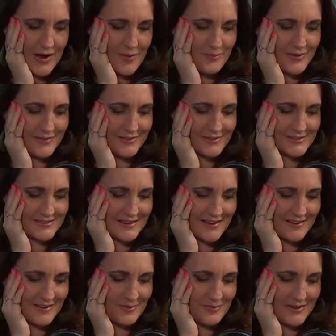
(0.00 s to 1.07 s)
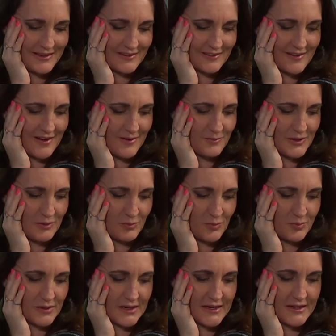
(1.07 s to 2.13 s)
Grandpa looked down at me and calmly
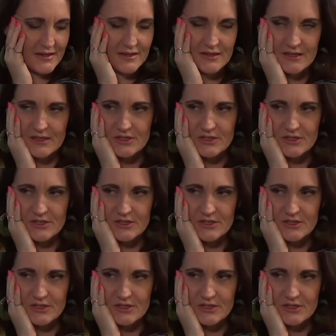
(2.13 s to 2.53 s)
replied,